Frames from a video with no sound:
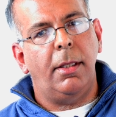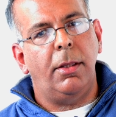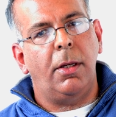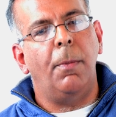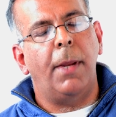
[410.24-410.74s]

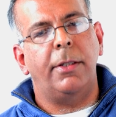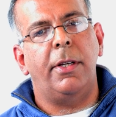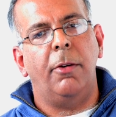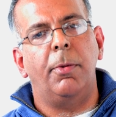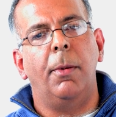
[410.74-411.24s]
the
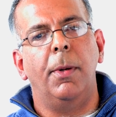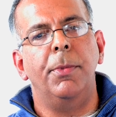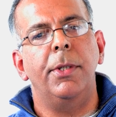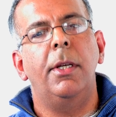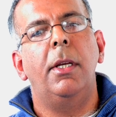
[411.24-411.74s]
complexity of
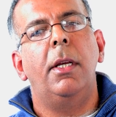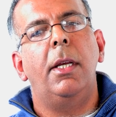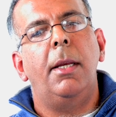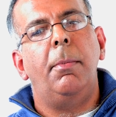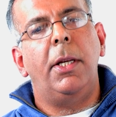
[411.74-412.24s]
problems,
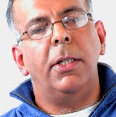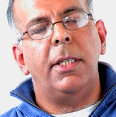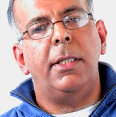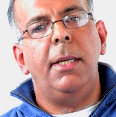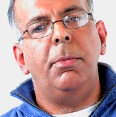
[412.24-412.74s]
because
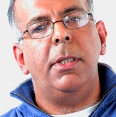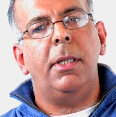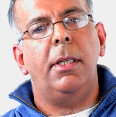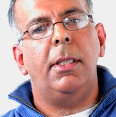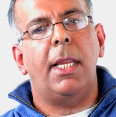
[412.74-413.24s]
it seems
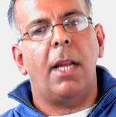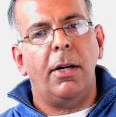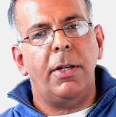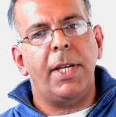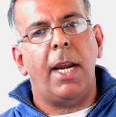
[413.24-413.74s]
that
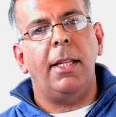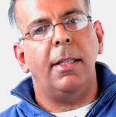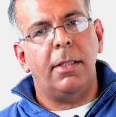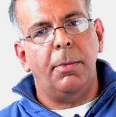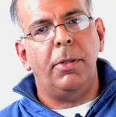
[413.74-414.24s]
understanding the
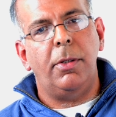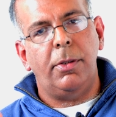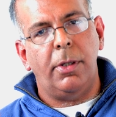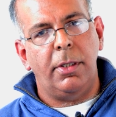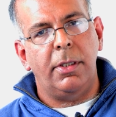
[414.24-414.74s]

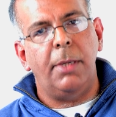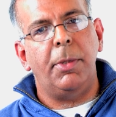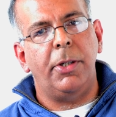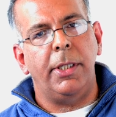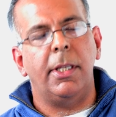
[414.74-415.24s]
certain
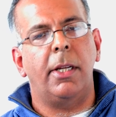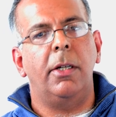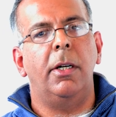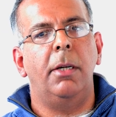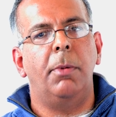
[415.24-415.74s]
symmetries that
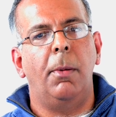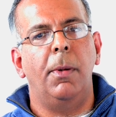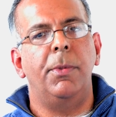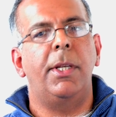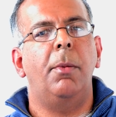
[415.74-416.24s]
occur in
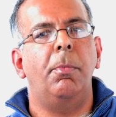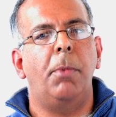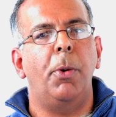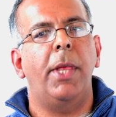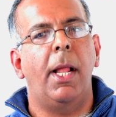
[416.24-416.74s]
problems can
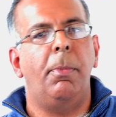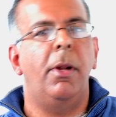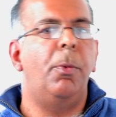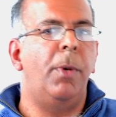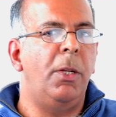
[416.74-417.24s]
both help
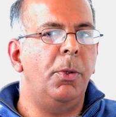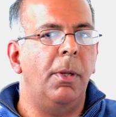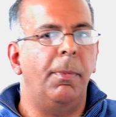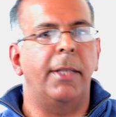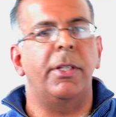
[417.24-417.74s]
reduce
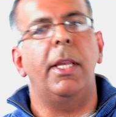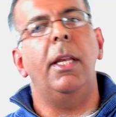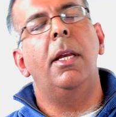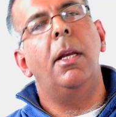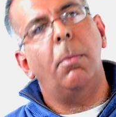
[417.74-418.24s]
complexity,
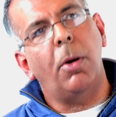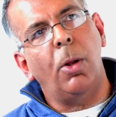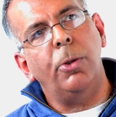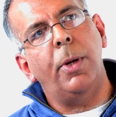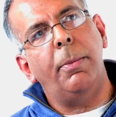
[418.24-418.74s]
but
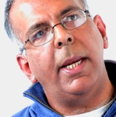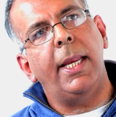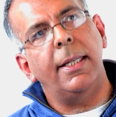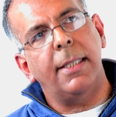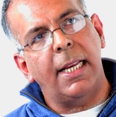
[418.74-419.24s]
also in many
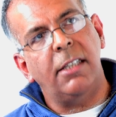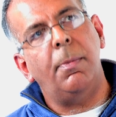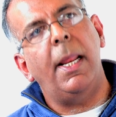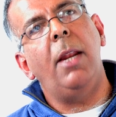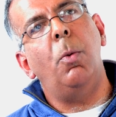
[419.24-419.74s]
cases
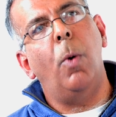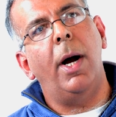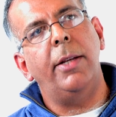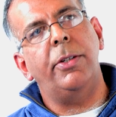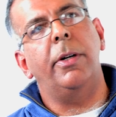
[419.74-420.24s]
explain
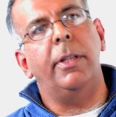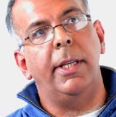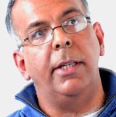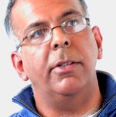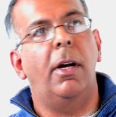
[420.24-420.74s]
why certain
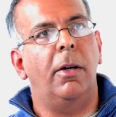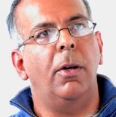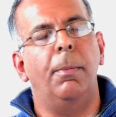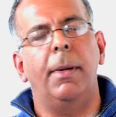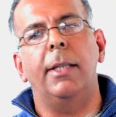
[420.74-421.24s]
things are
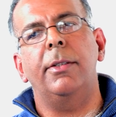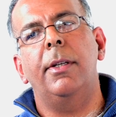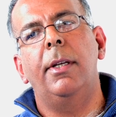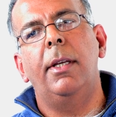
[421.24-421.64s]
complex.